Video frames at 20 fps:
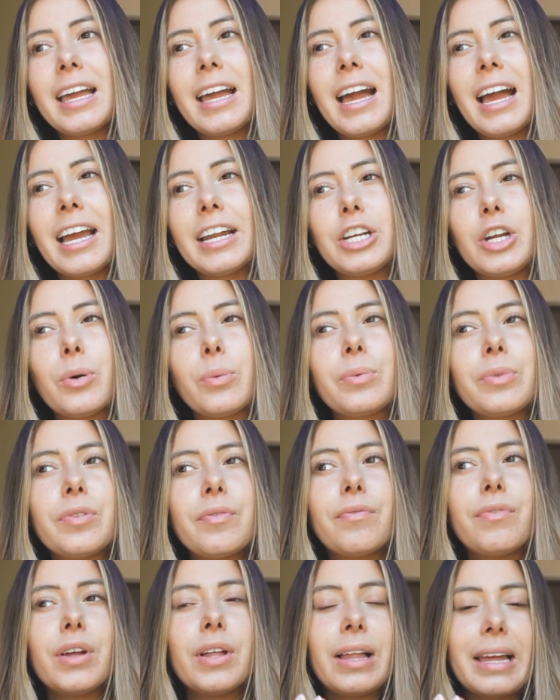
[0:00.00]
I don't
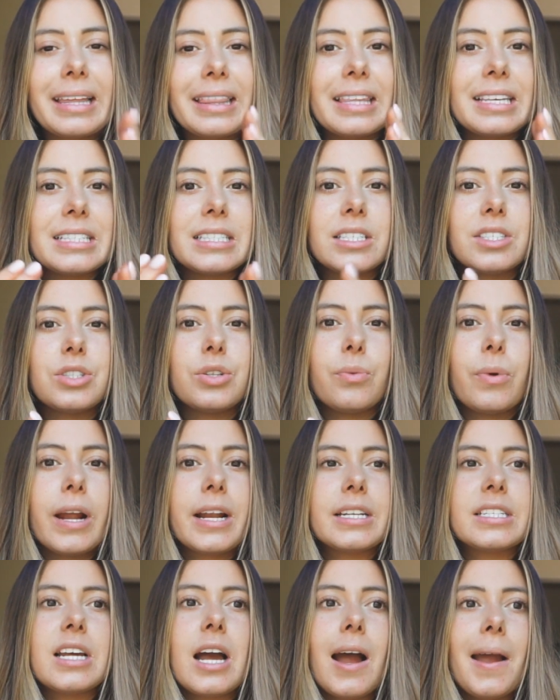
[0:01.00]
feel like this is the
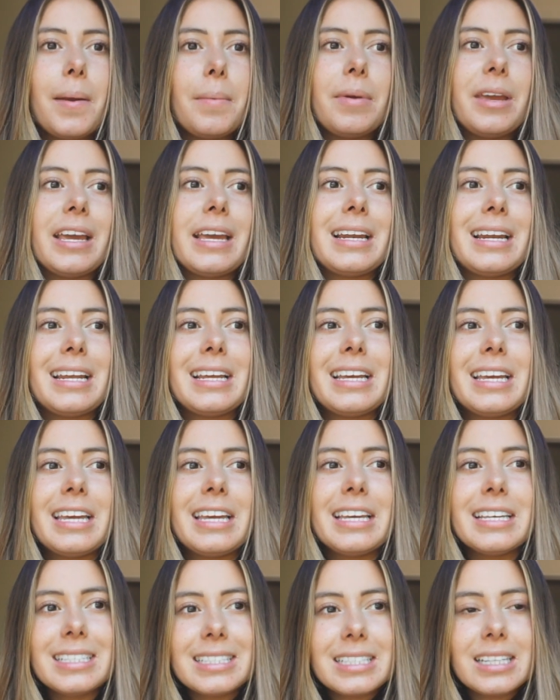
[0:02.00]
right timing in
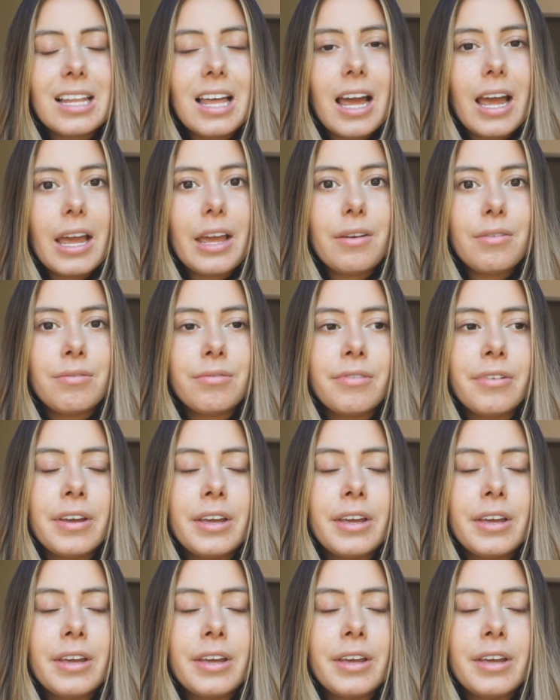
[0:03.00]
his life.